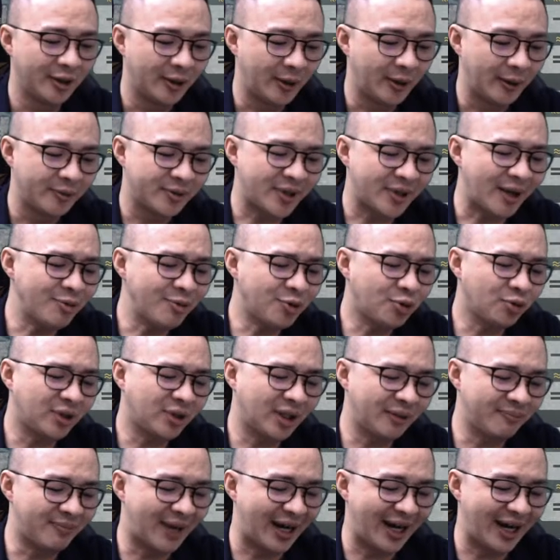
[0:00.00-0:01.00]
Some student
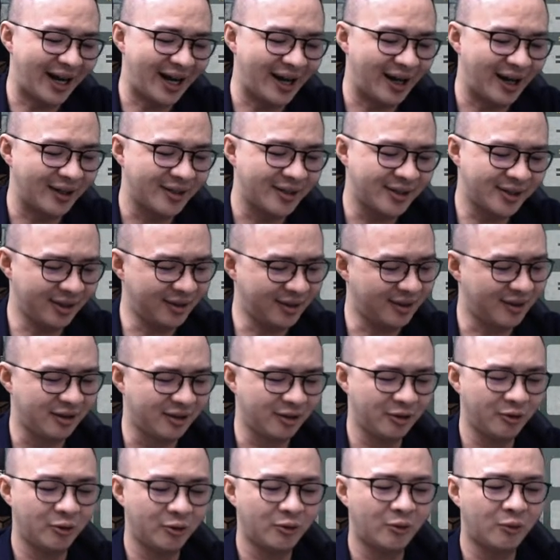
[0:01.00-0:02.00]
might ask, sir,
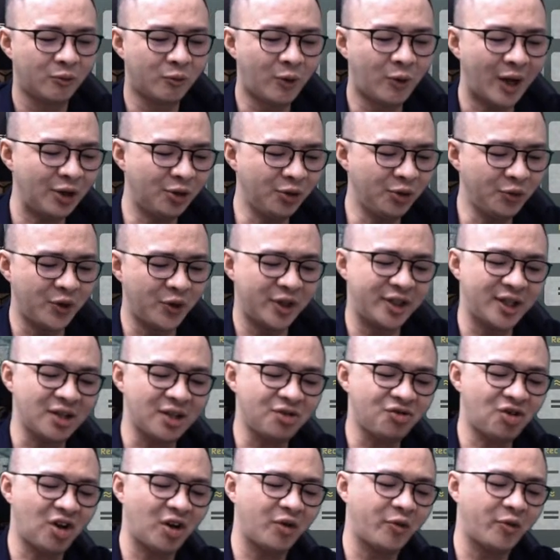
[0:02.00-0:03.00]
why don't we just
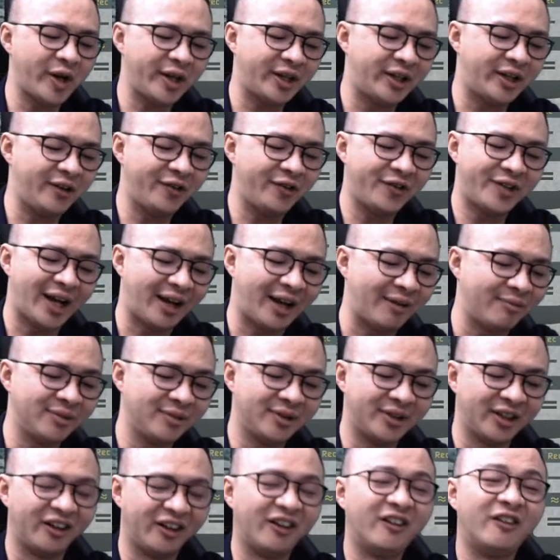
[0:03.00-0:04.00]
straight away give them
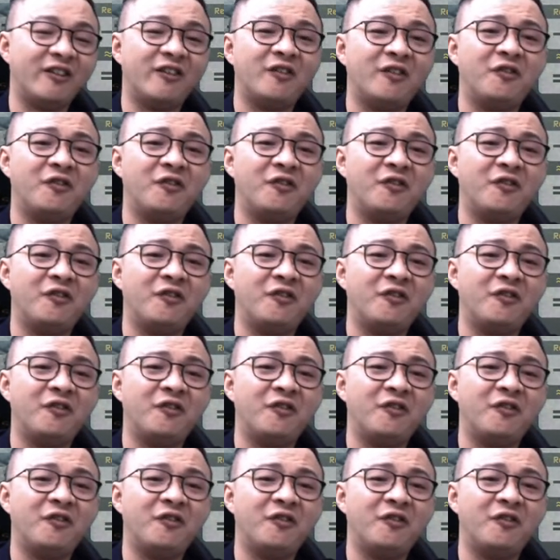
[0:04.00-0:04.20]
the